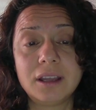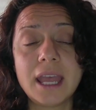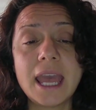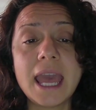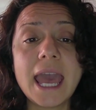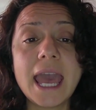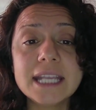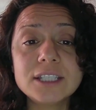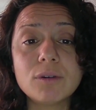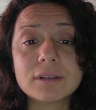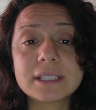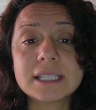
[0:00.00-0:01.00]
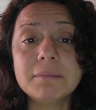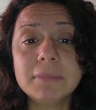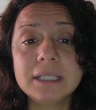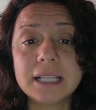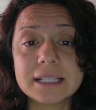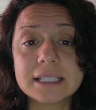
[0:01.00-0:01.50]
Hedgehogs
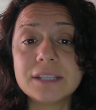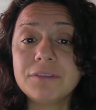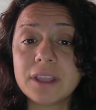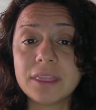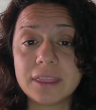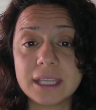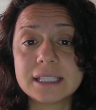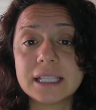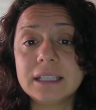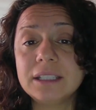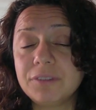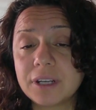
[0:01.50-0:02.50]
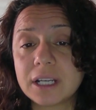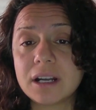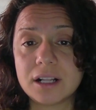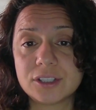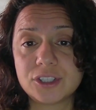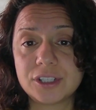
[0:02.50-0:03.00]
symbolize different things in different
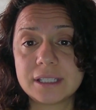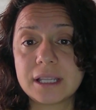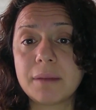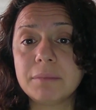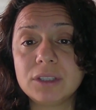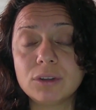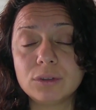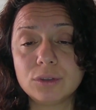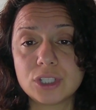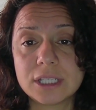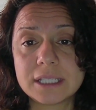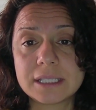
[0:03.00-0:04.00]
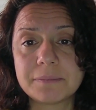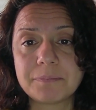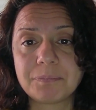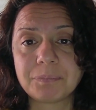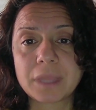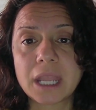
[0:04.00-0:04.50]
cultures and mythologies.
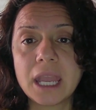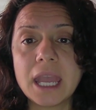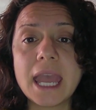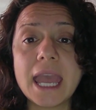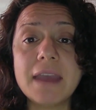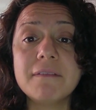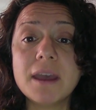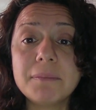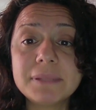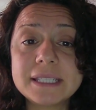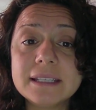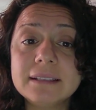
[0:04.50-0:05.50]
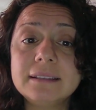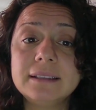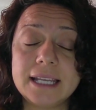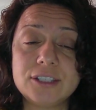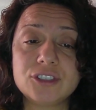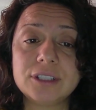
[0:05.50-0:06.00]
A Websian
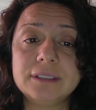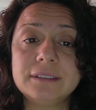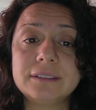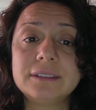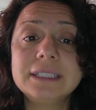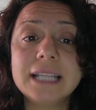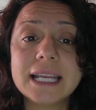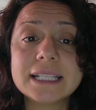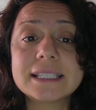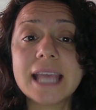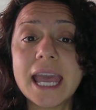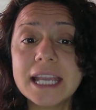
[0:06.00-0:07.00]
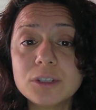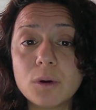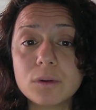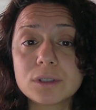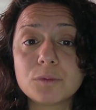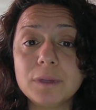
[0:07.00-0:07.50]
legend relates
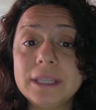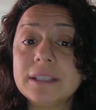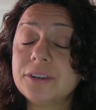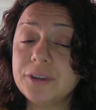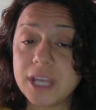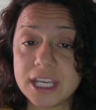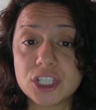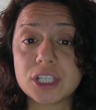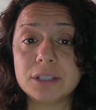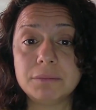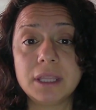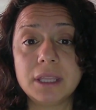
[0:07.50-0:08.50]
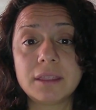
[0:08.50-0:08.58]
hedgehogs with the creation myth.